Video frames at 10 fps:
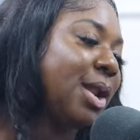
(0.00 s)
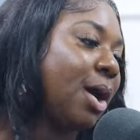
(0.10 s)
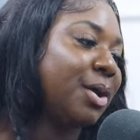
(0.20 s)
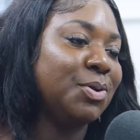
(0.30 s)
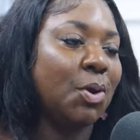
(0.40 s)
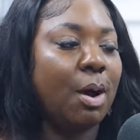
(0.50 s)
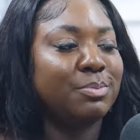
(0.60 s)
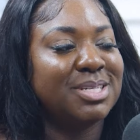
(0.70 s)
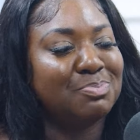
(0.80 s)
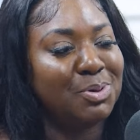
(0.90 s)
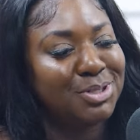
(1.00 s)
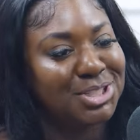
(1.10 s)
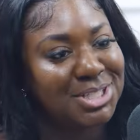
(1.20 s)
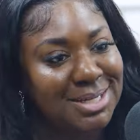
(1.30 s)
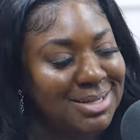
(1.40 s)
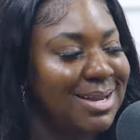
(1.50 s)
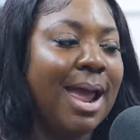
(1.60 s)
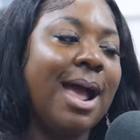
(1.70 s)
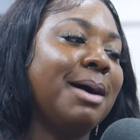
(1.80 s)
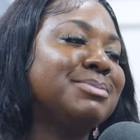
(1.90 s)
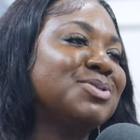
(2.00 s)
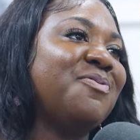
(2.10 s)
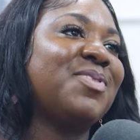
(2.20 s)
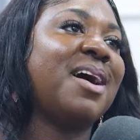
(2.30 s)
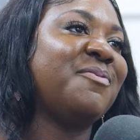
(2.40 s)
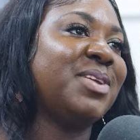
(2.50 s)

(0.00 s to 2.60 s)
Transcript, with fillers: Nah, you know I'm just bullshitting. I'm too fly